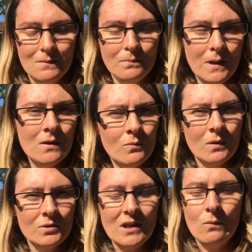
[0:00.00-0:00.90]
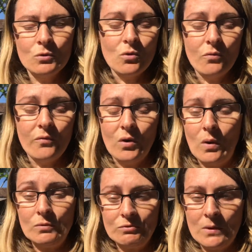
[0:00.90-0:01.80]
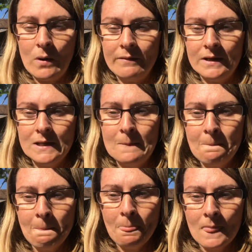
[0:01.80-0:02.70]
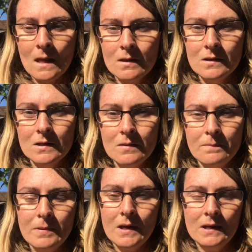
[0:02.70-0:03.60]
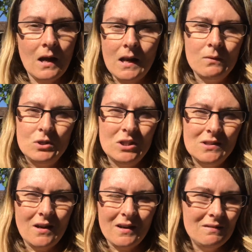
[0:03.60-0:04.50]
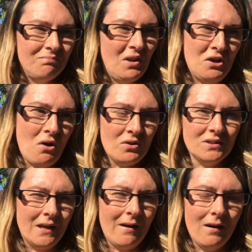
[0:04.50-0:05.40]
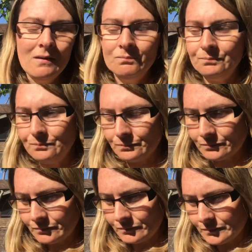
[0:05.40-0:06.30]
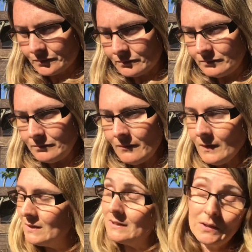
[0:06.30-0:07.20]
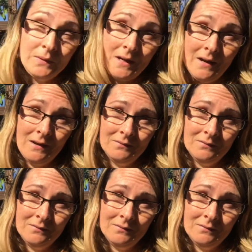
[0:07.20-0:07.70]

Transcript: but it was awful. I was really worried, but luckily it was just like a nasty cut. So yeah,